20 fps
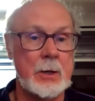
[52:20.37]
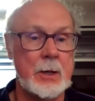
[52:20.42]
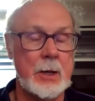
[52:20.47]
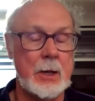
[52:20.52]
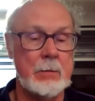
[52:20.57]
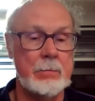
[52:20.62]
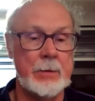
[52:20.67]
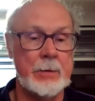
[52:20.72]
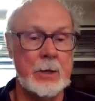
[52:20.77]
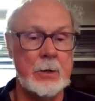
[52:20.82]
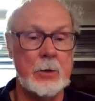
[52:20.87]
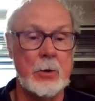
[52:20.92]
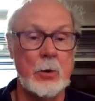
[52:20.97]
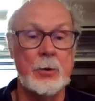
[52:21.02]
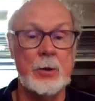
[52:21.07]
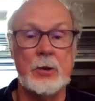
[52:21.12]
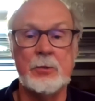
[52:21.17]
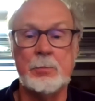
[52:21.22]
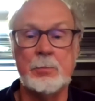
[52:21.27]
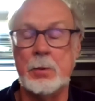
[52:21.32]
and they
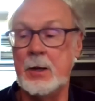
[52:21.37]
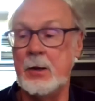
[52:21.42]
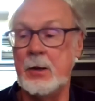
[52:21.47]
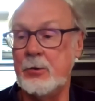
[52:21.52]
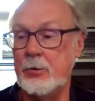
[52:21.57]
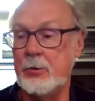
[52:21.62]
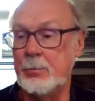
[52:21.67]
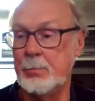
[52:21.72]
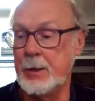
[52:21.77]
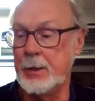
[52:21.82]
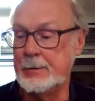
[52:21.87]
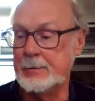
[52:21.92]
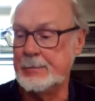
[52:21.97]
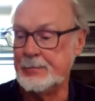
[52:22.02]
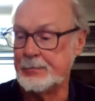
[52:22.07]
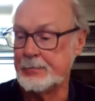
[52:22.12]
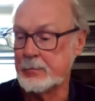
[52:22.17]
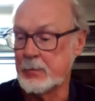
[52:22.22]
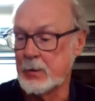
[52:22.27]
know these places, but